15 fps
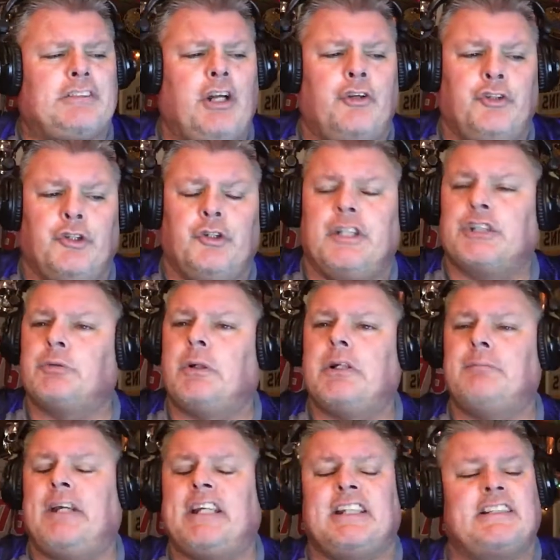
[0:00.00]
around nude as well as
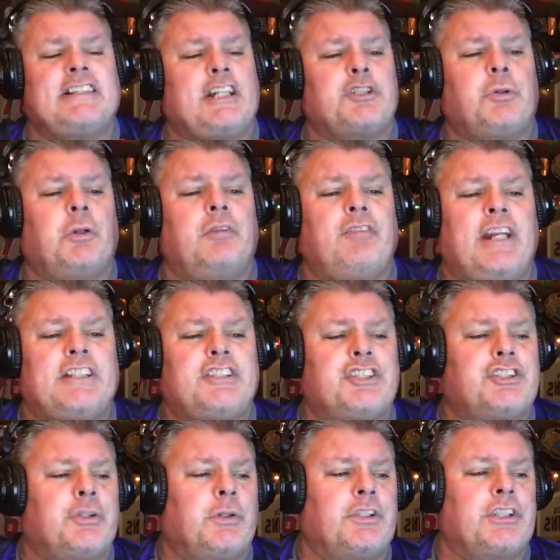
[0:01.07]
making sexual advances
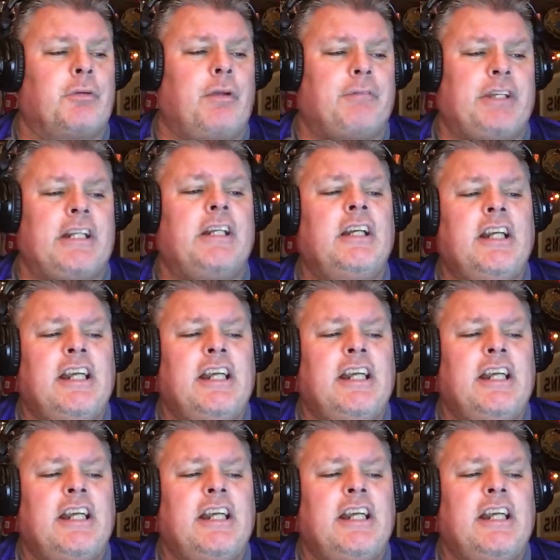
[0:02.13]
towards the women.